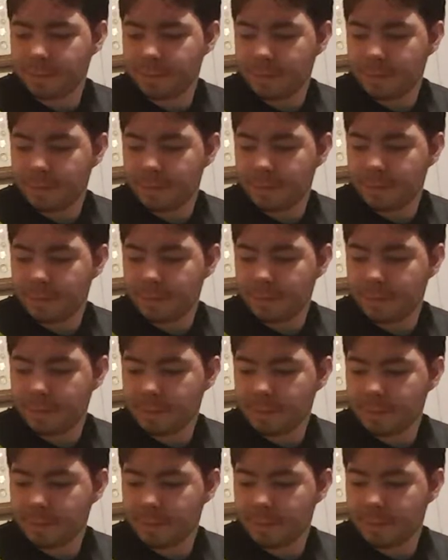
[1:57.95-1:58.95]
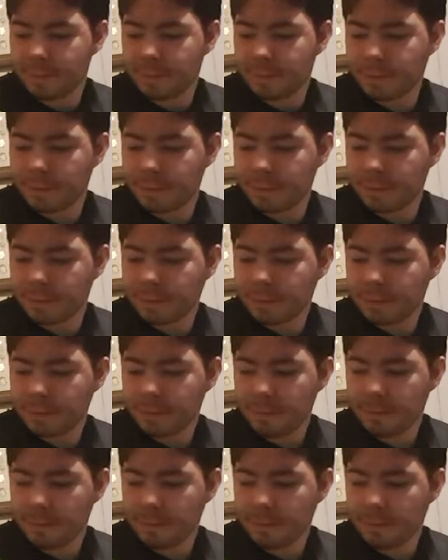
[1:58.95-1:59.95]

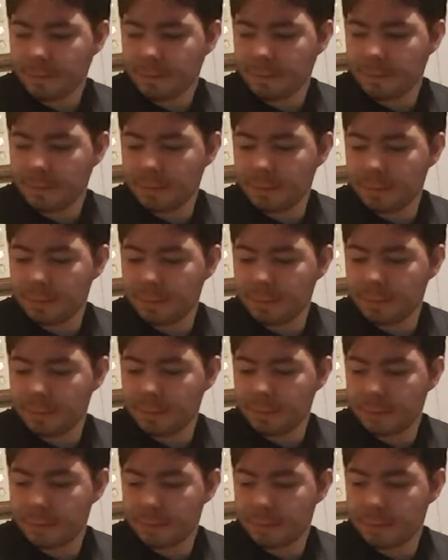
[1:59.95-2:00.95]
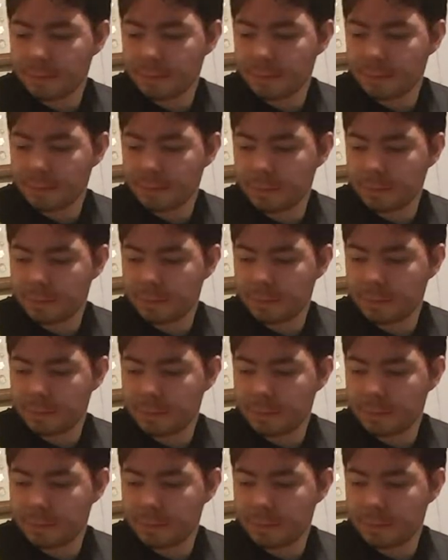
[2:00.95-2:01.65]
No words are spoken by the person on screen.